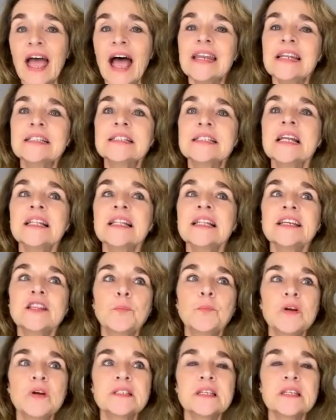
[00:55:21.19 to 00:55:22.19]
And it's not like
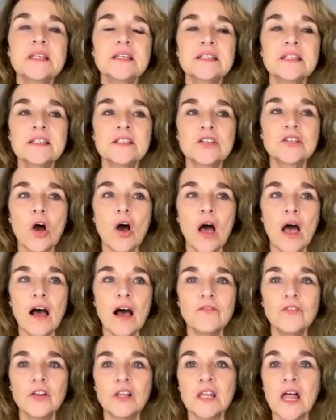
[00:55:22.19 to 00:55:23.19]
the princesses
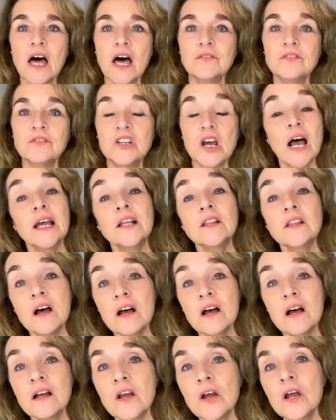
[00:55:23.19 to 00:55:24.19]
have a lot of
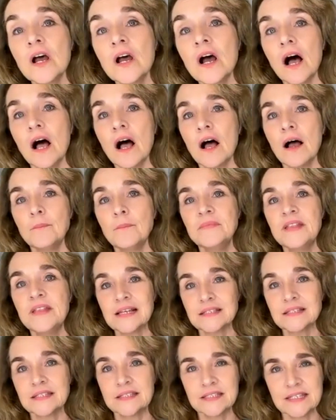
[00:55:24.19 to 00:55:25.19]
dialogue
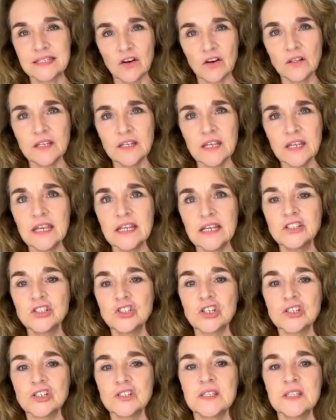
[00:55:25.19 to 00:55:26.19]
necessarily.
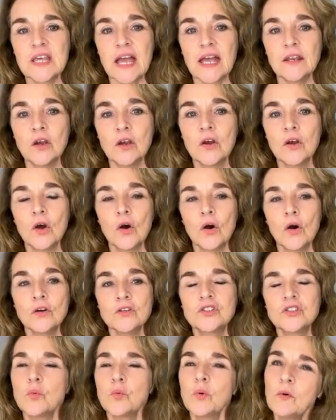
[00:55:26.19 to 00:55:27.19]
It's just that,
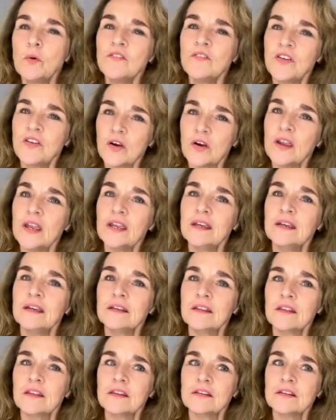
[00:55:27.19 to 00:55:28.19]
so we were very
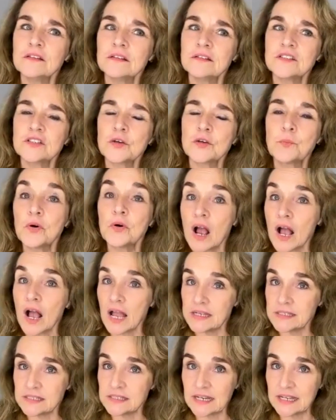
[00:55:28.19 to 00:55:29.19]

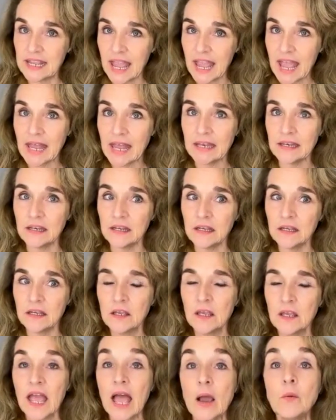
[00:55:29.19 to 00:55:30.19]
surprised again.
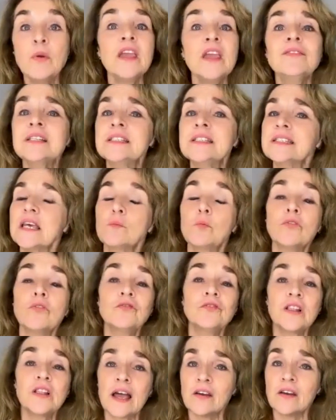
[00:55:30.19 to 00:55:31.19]
And we even said, we'll
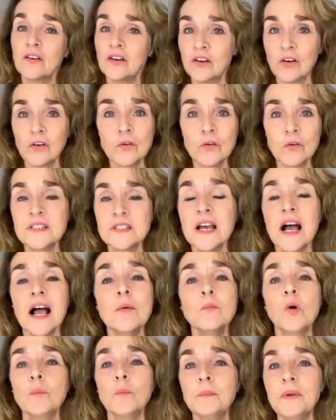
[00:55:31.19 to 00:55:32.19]
fly out on our own
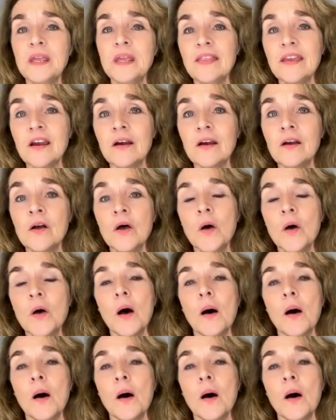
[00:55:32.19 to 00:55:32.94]
dime, we'll be there.